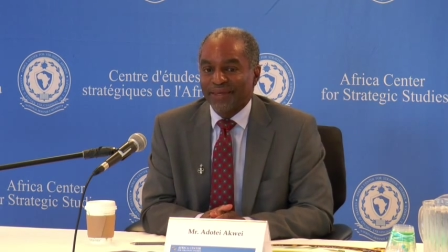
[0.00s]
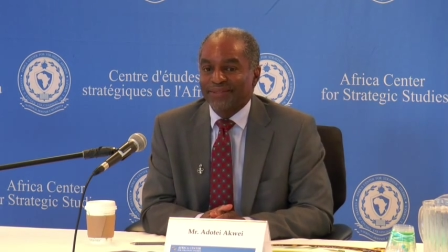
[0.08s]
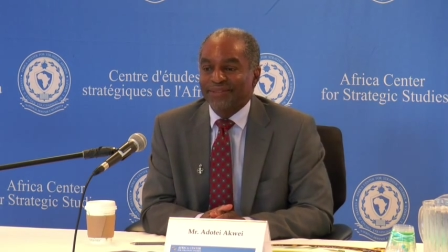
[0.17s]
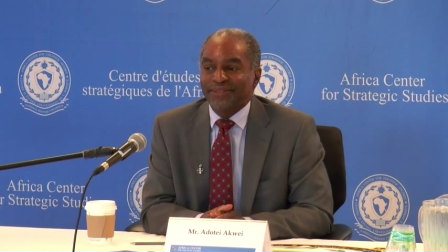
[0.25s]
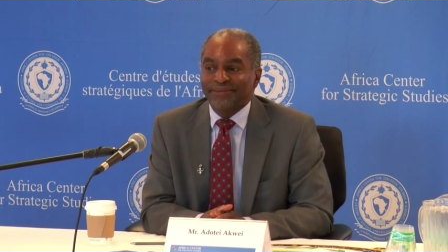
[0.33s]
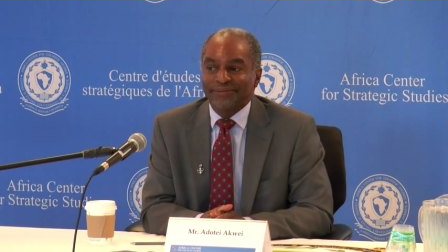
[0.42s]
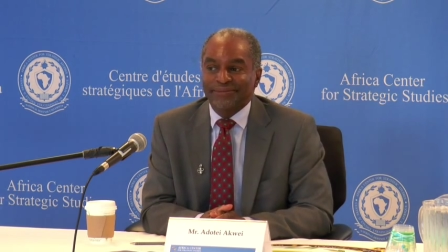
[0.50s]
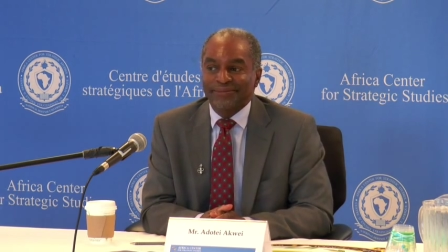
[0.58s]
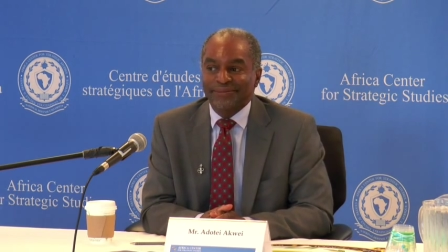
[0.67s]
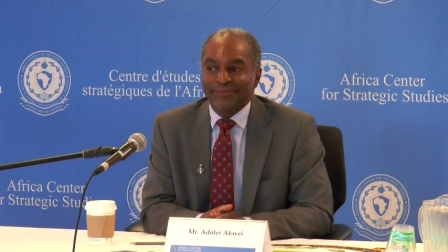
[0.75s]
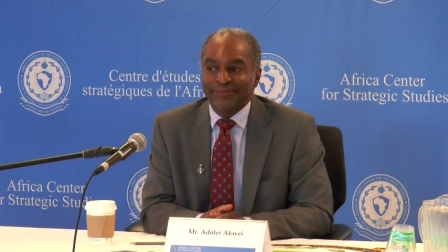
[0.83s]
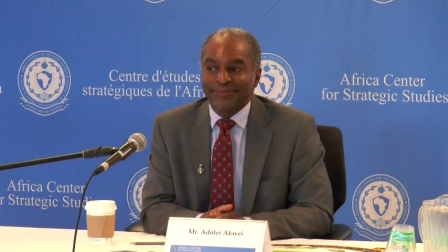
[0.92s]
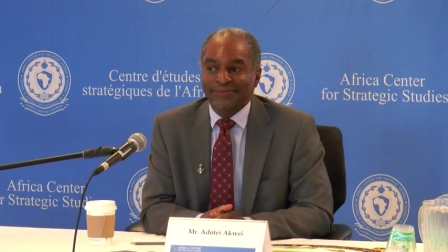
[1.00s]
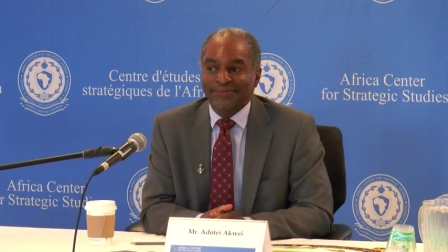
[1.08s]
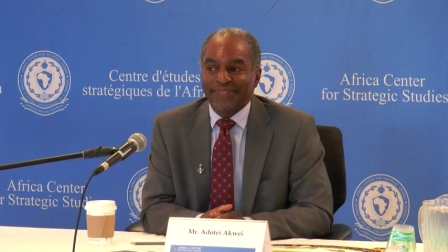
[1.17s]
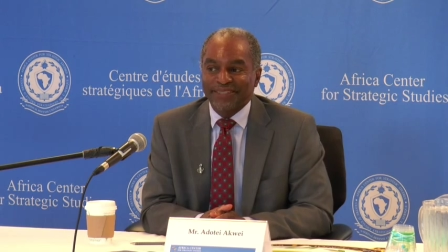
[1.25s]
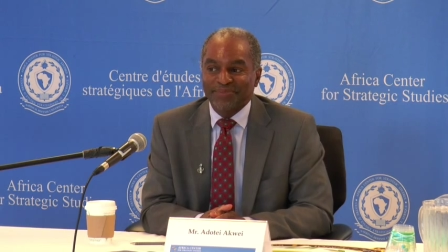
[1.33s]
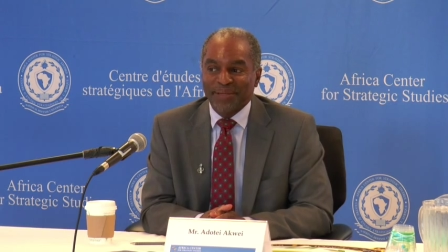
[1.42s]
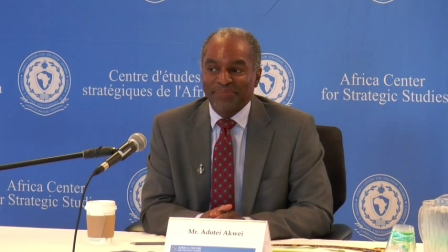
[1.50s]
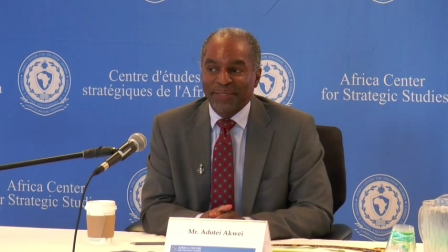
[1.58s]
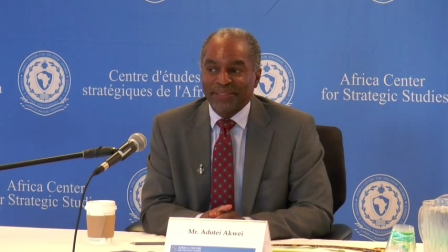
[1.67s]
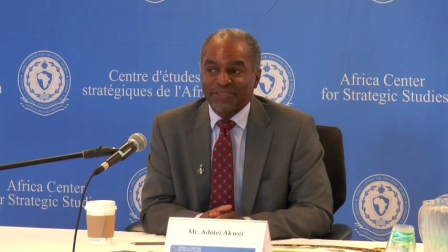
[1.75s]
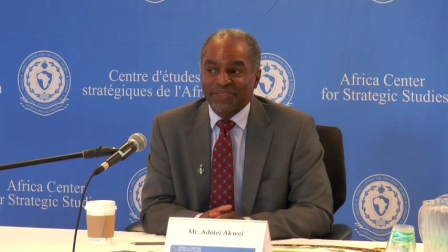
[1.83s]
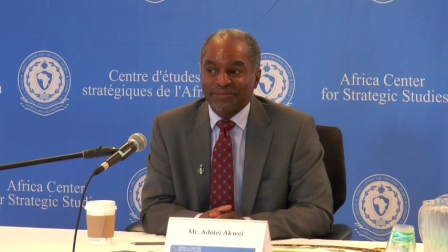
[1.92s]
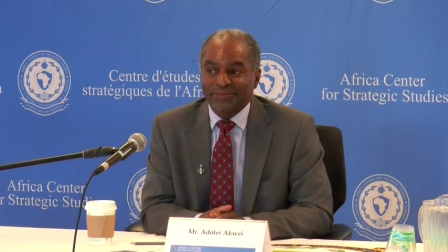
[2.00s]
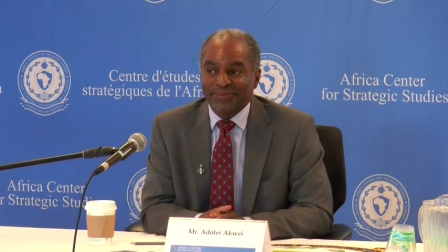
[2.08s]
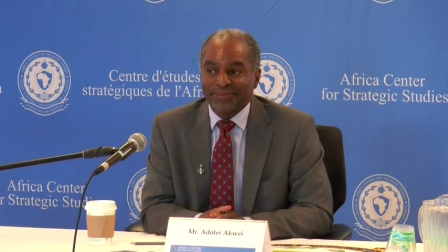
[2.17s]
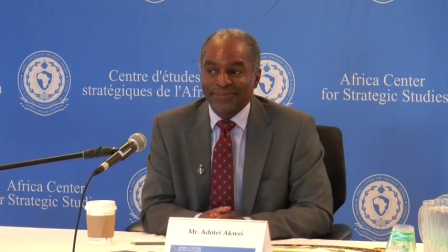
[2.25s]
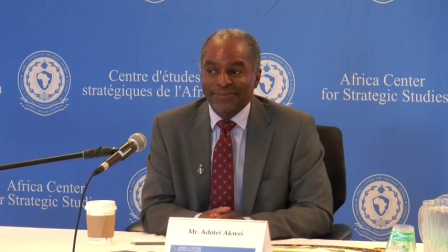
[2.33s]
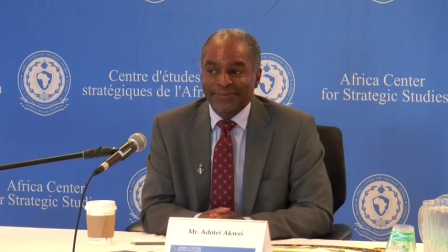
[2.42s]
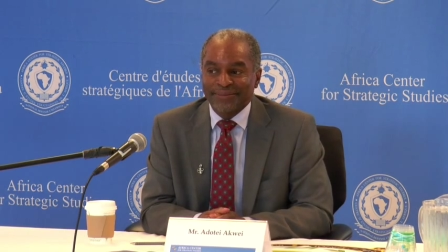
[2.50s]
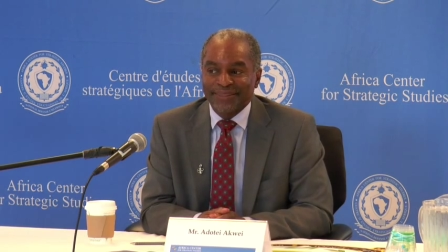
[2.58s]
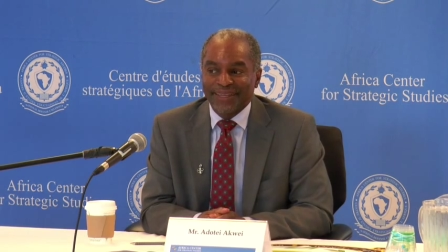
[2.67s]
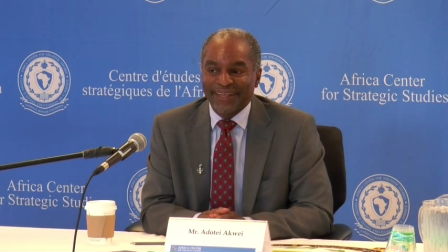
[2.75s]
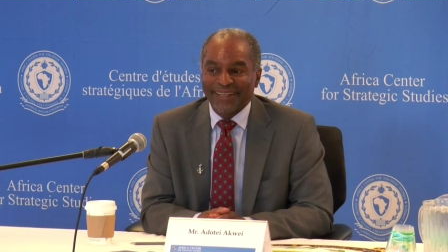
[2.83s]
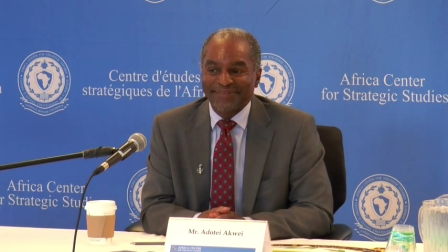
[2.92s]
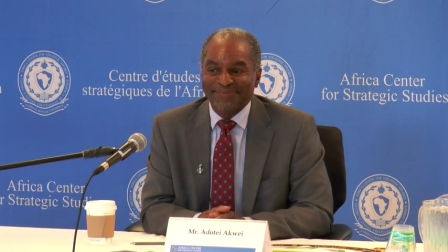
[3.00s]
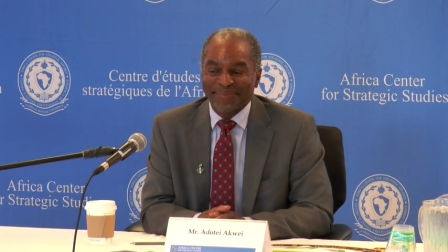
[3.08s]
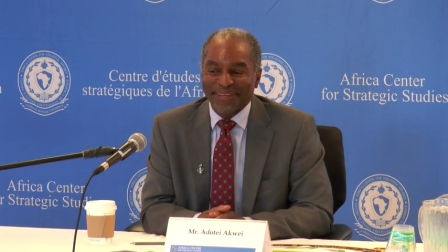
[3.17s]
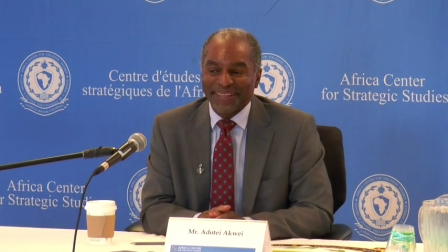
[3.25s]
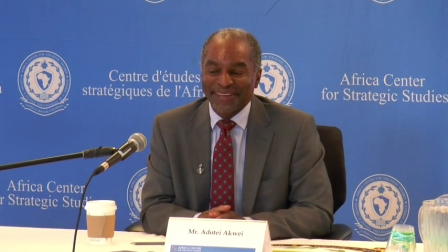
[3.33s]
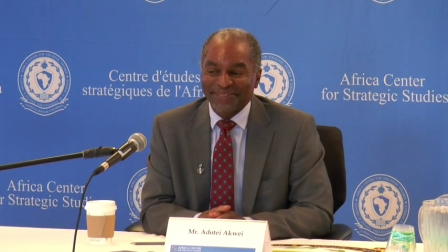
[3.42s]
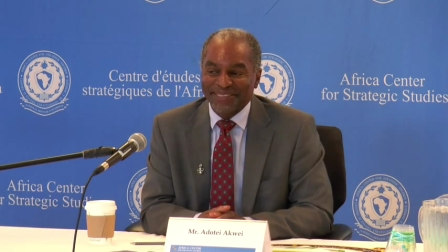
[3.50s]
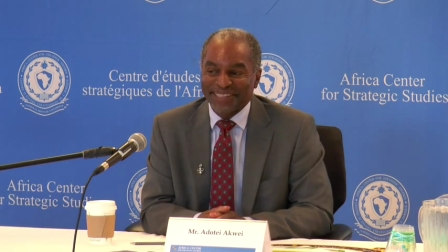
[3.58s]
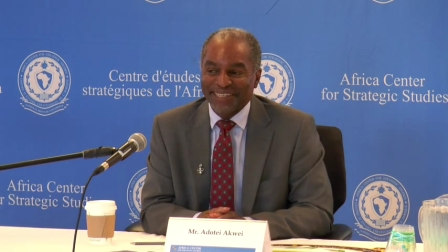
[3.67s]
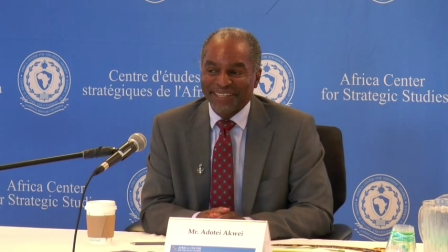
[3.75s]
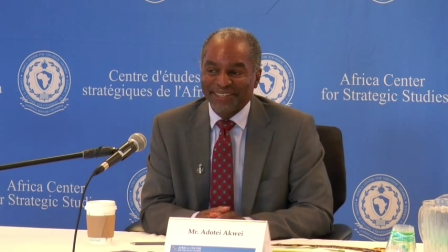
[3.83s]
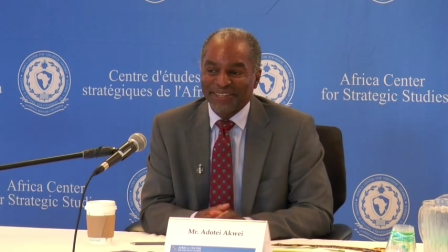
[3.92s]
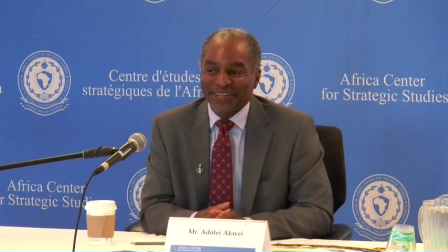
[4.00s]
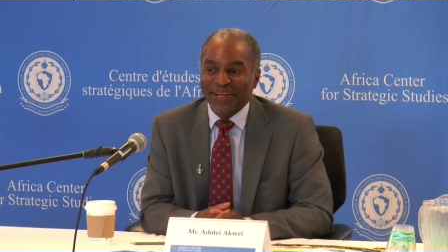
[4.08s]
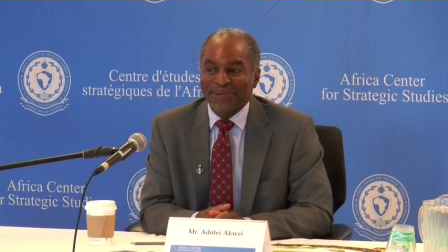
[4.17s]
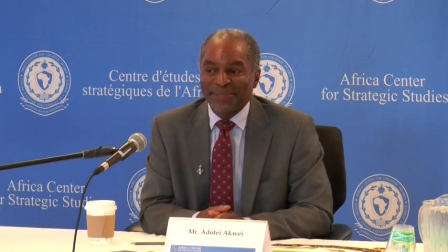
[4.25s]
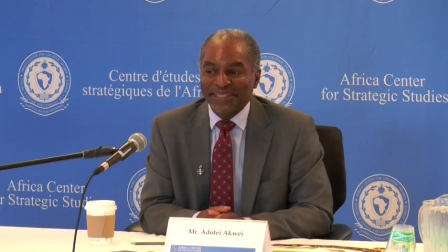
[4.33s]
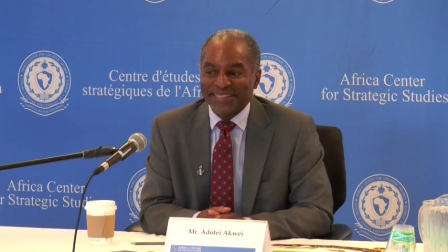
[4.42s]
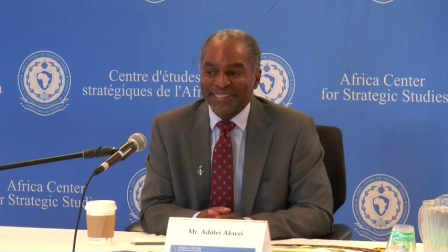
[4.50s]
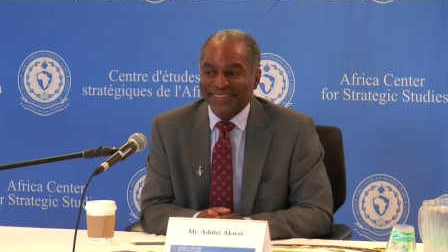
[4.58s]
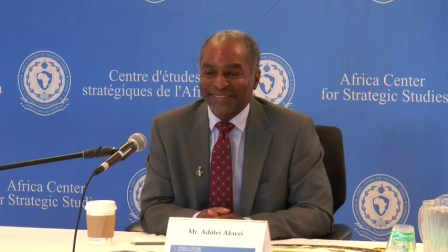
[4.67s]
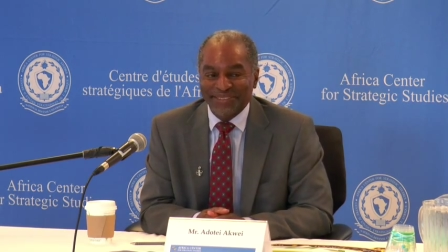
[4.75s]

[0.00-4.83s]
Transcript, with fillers: So that's my pitch. Um, I'd love to hear your comments and